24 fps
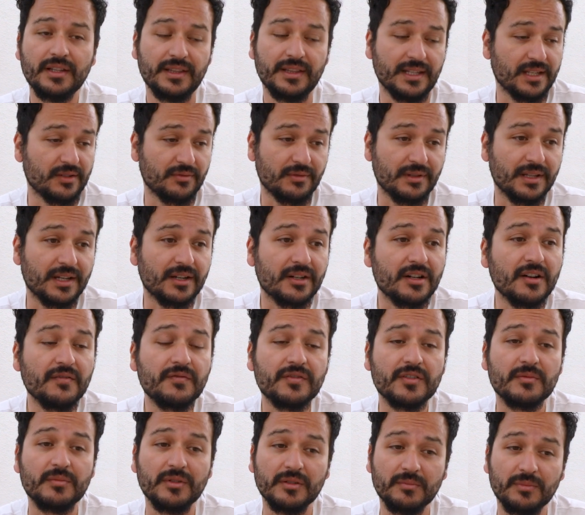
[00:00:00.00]
That's why they're
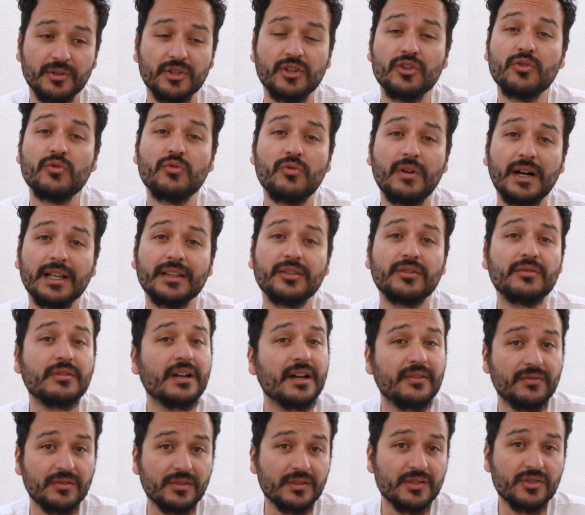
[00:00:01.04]
comfortable, but you want to
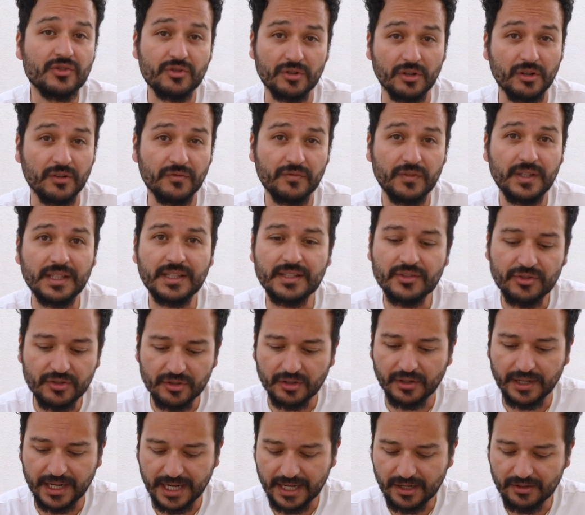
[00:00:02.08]
have strong feet,
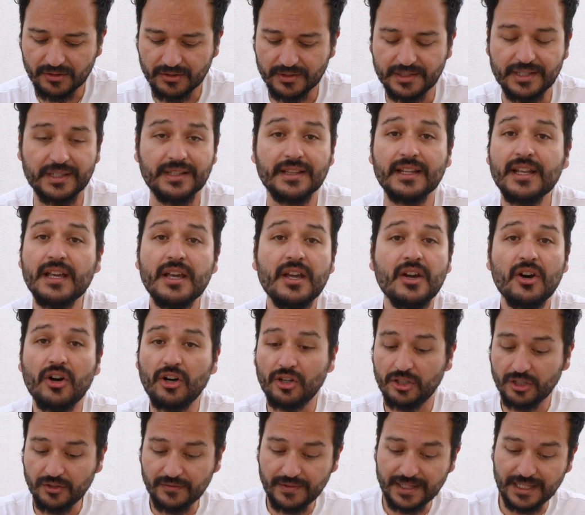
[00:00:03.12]
strong ankles, and
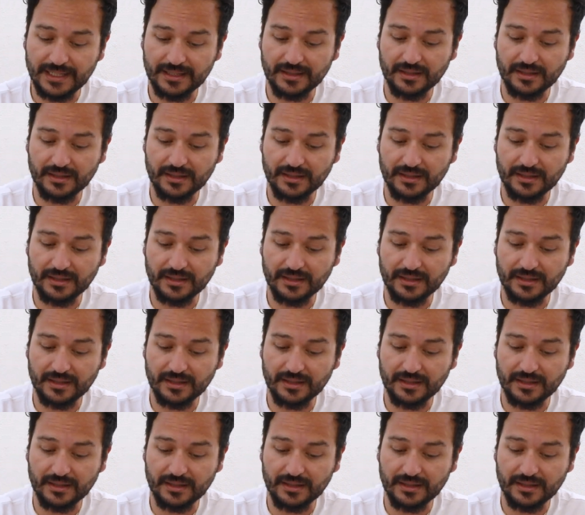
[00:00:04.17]
all of that